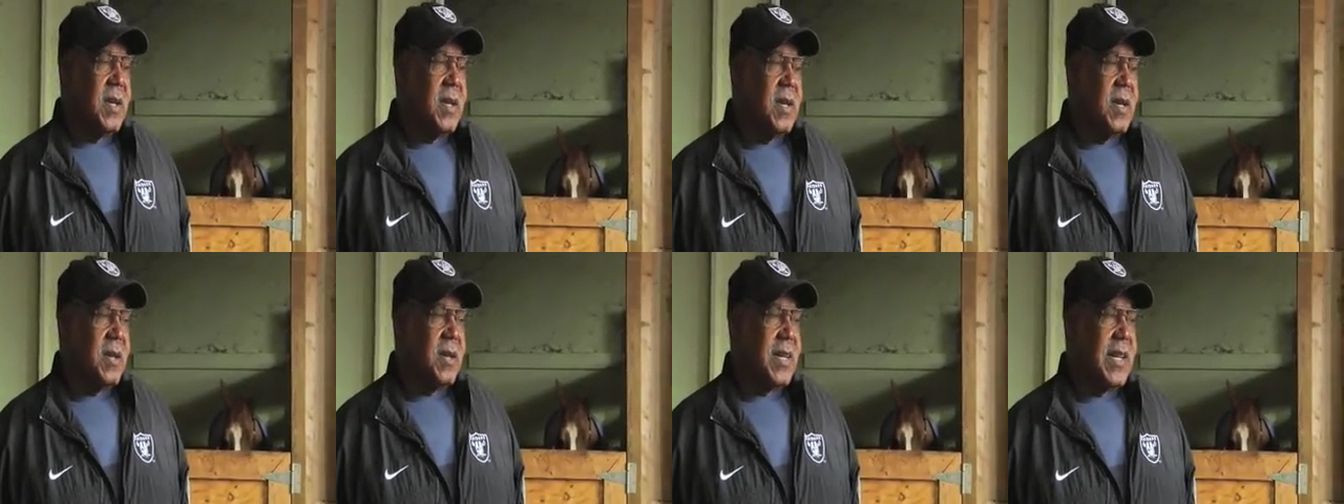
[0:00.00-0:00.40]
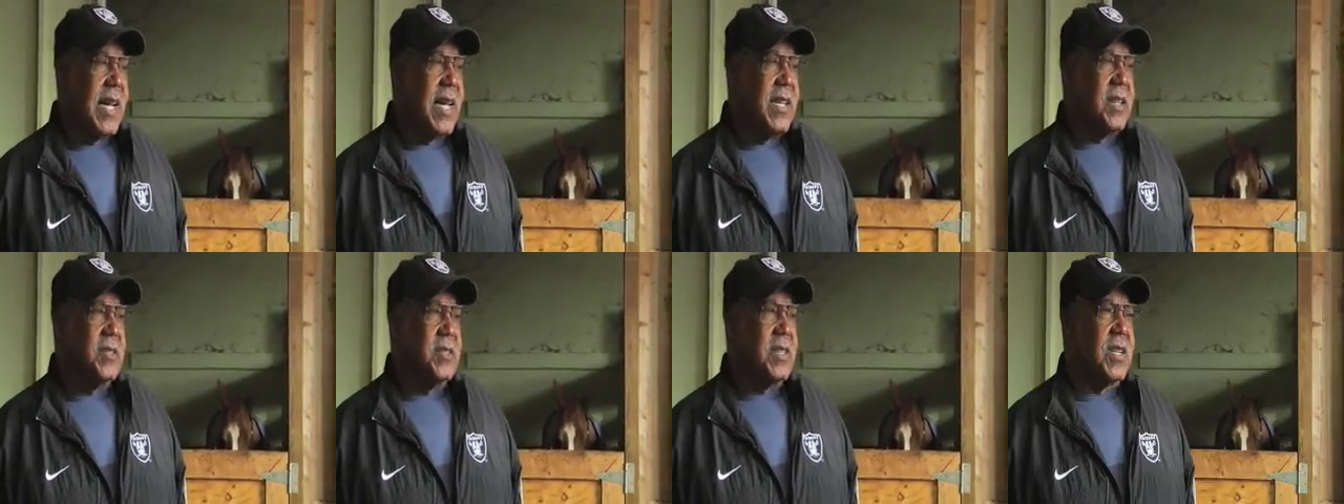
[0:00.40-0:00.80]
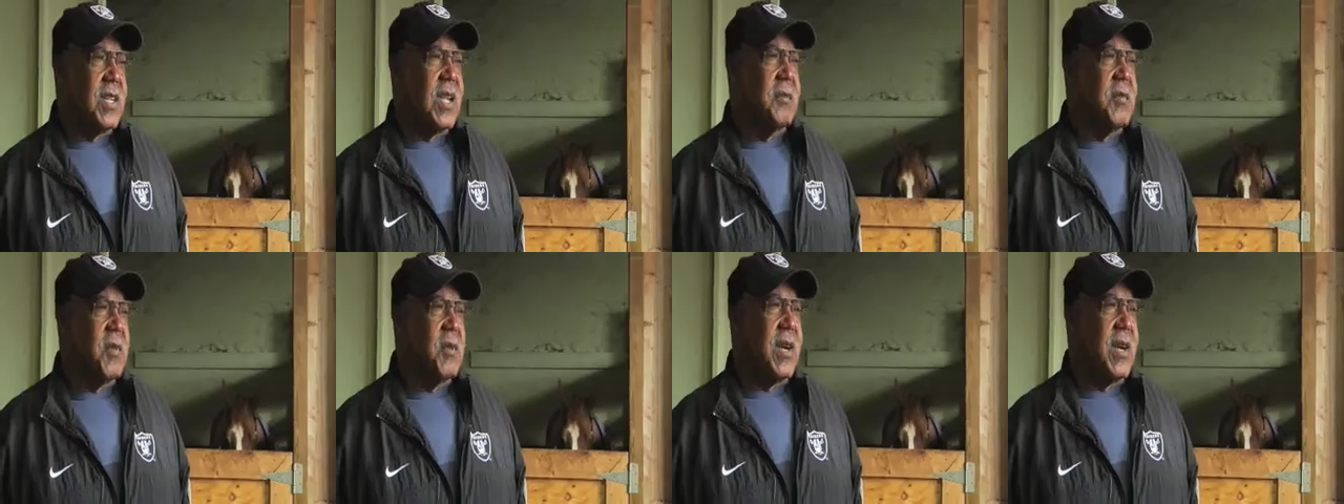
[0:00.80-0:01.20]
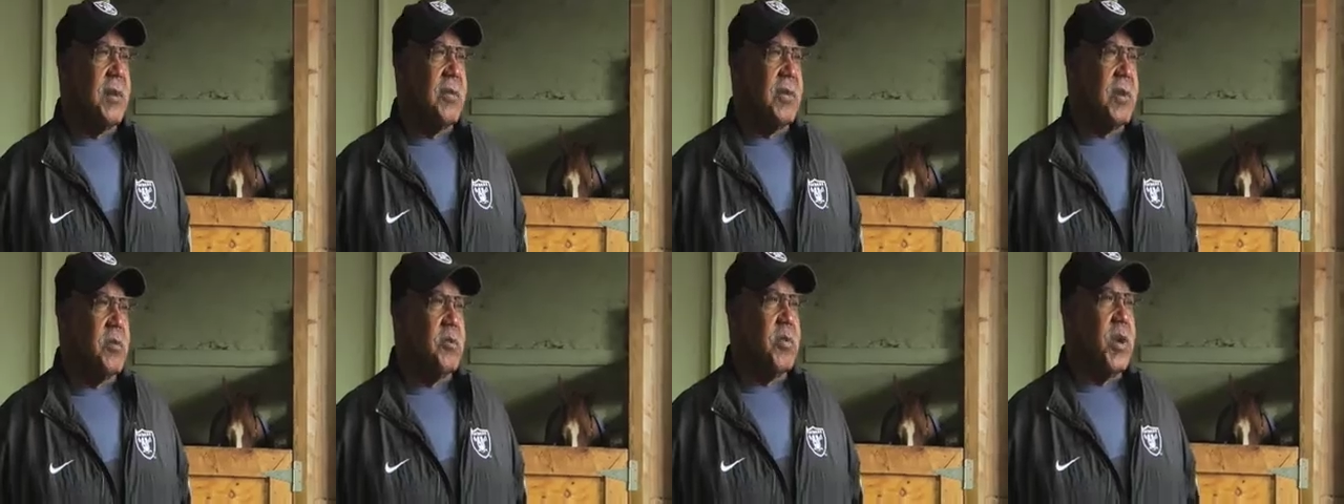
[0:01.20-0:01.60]
A guy used to come
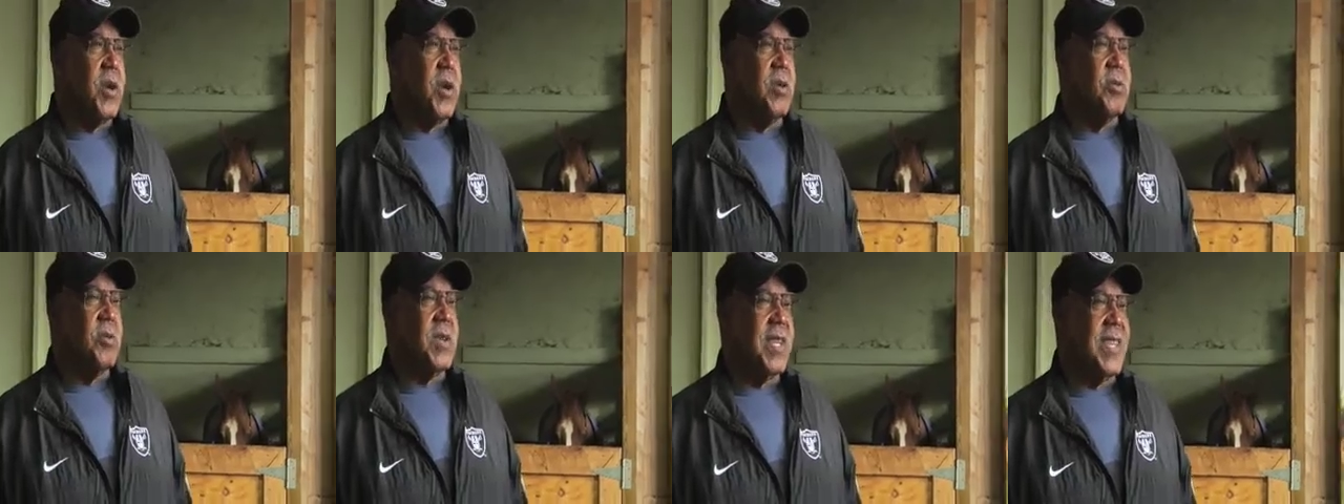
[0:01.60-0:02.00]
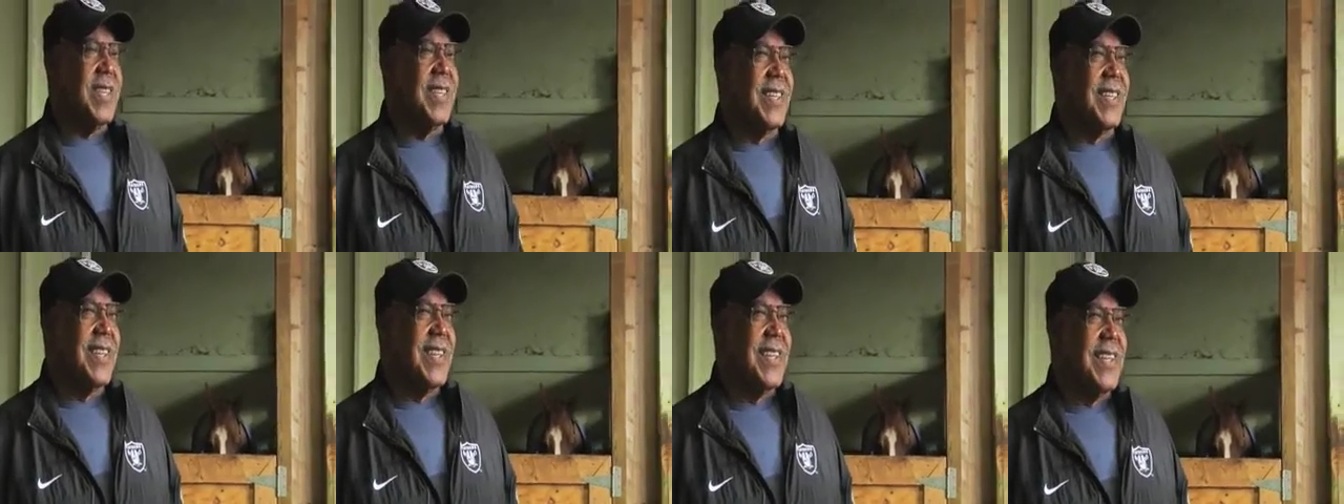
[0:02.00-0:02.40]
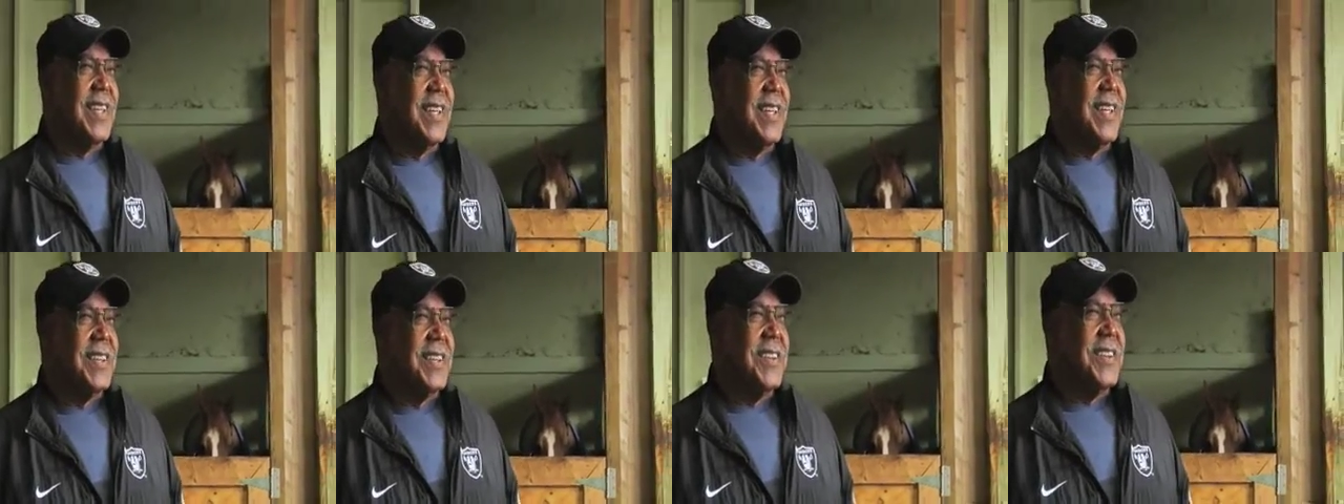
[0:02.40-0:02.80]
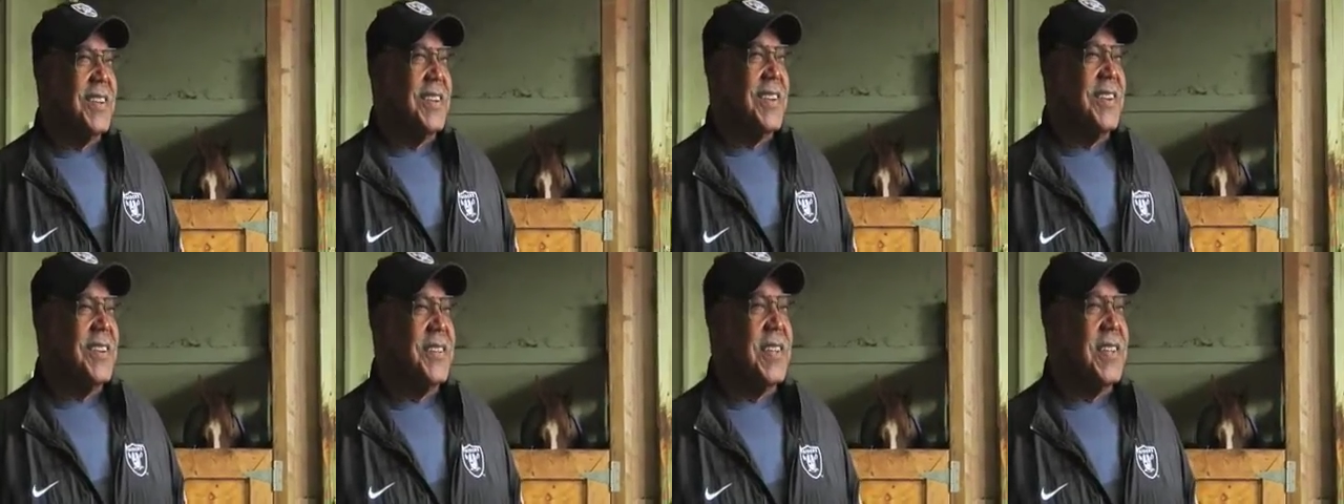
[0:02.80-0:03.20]
around with a pony, you
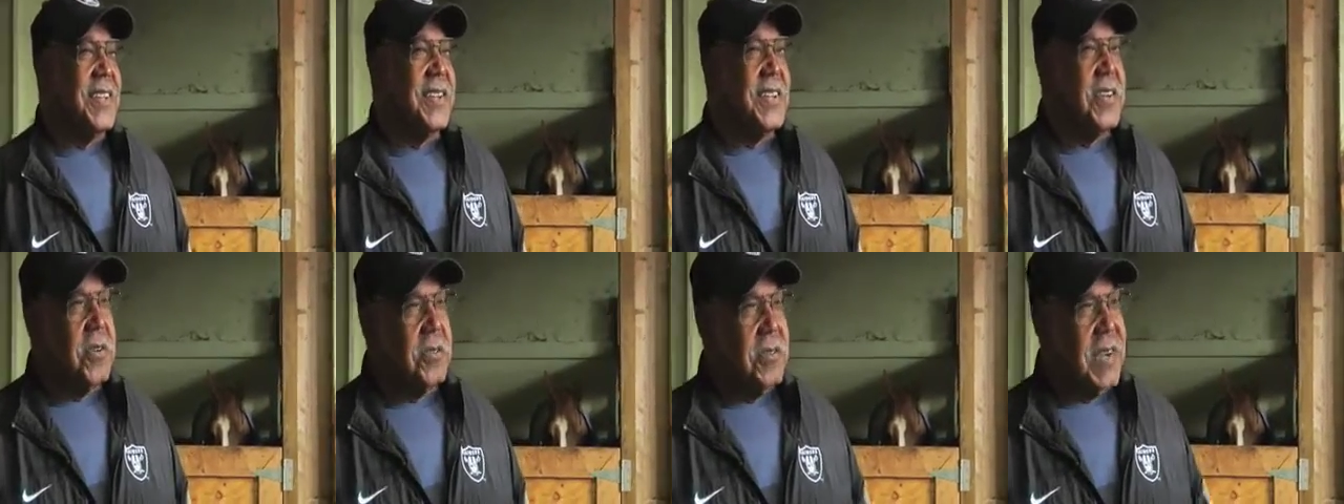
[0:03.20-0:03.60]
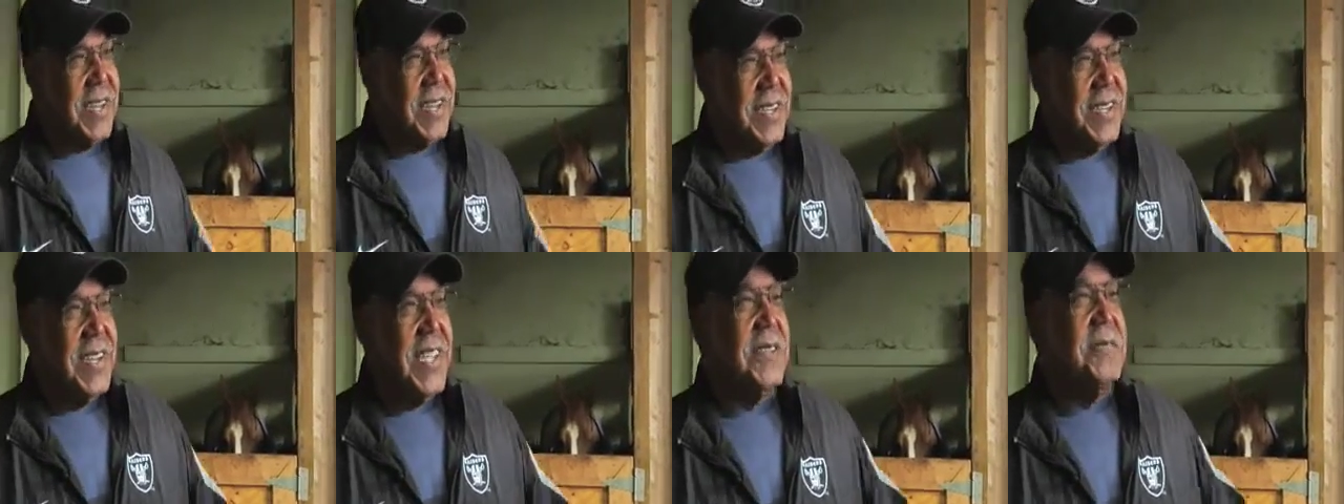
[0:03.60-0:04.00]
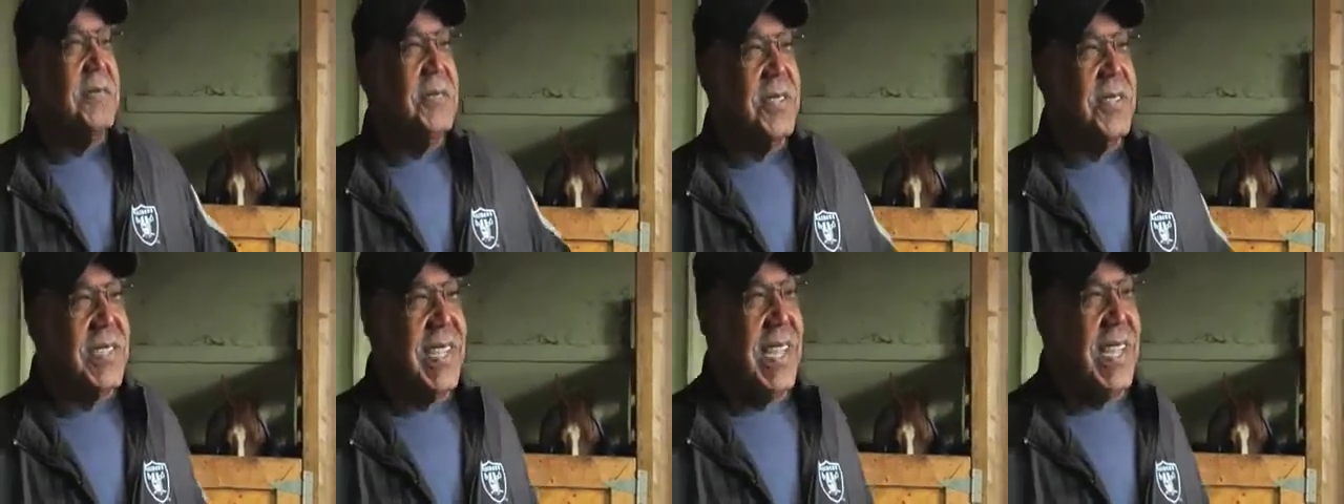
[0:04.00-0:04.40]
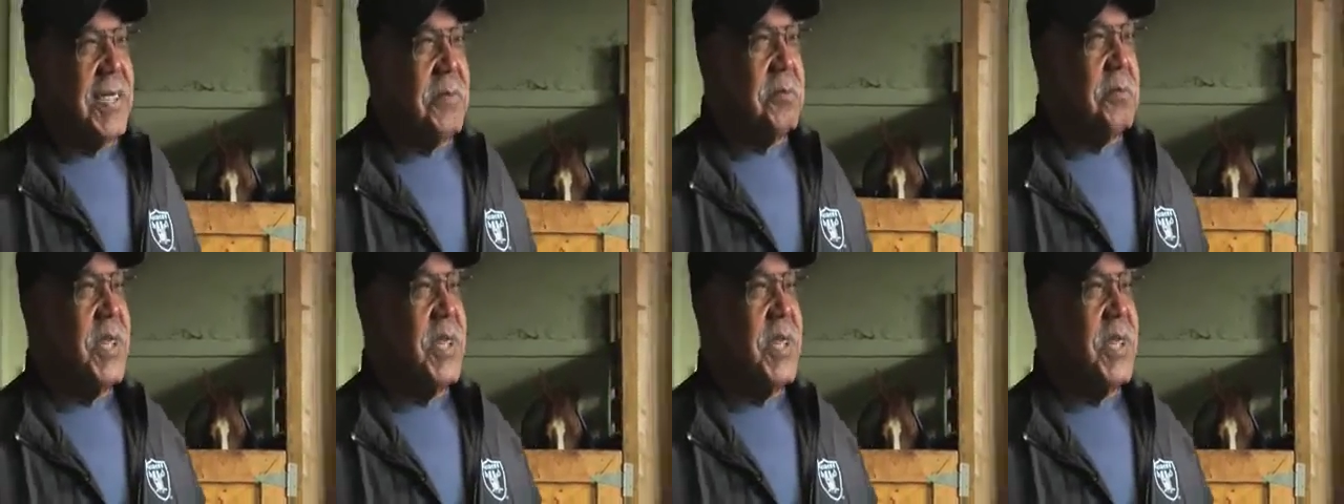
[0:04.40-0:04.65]
know, and go around the neighborhood taking